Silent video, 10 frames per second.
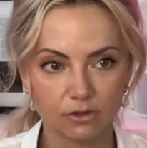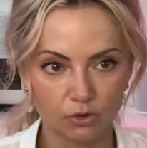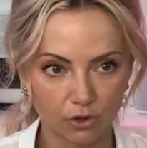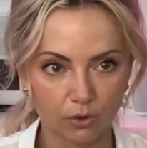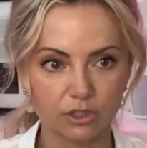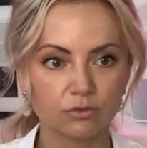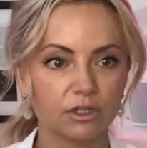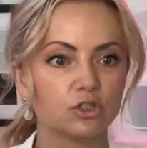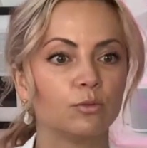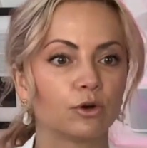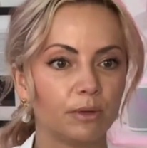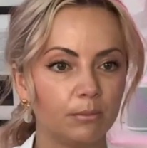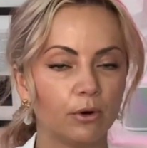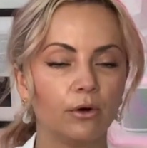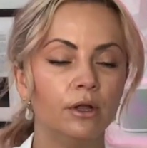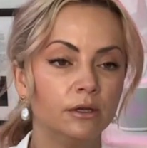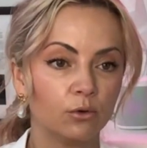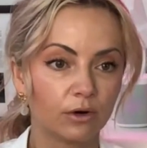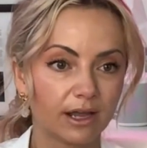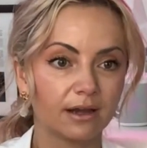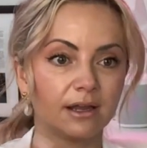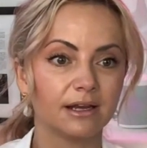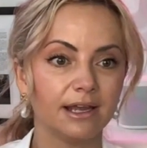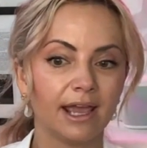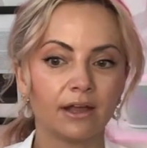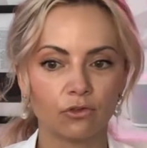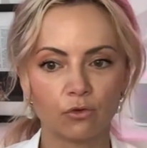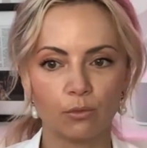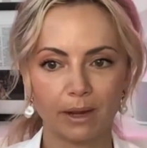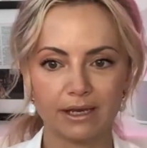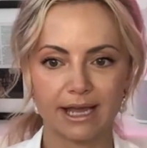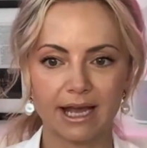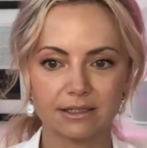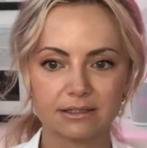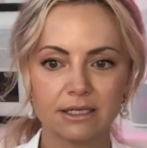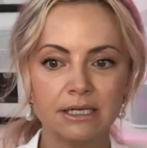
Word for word: You are going to reach more people organically and through paid ads.